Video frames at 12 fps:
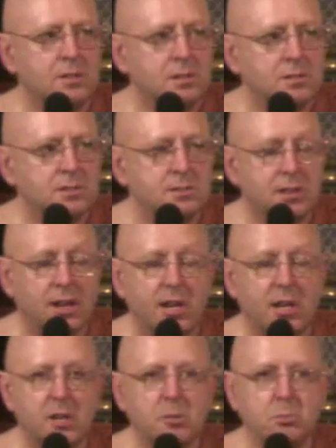
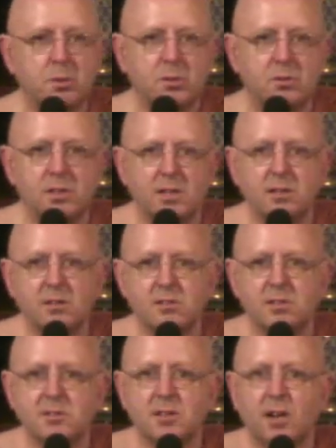designing and building
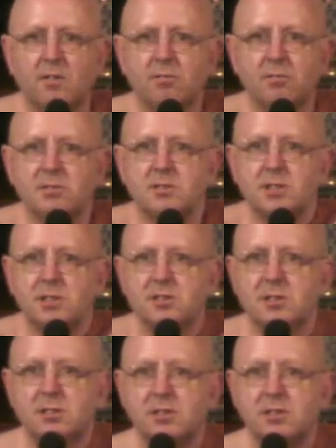this hut for his teacher.